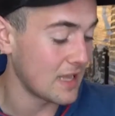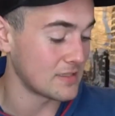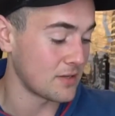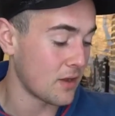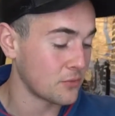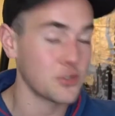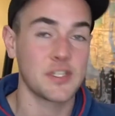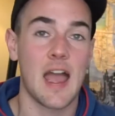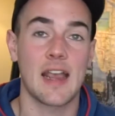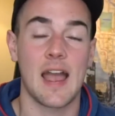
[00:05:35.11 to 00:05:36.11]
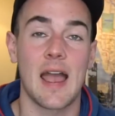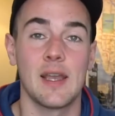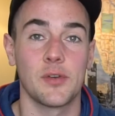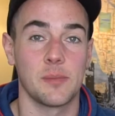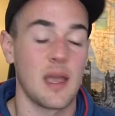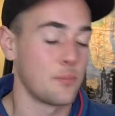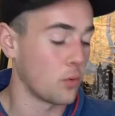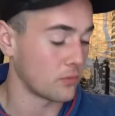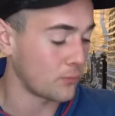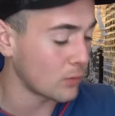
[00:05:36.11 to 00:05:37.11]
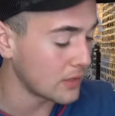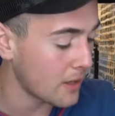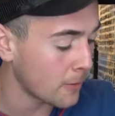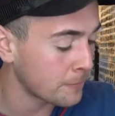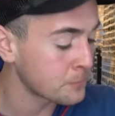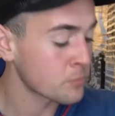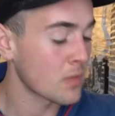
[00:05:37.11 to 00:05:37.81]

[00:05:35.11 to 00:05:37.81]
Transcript: is another stock I own in my portfolio.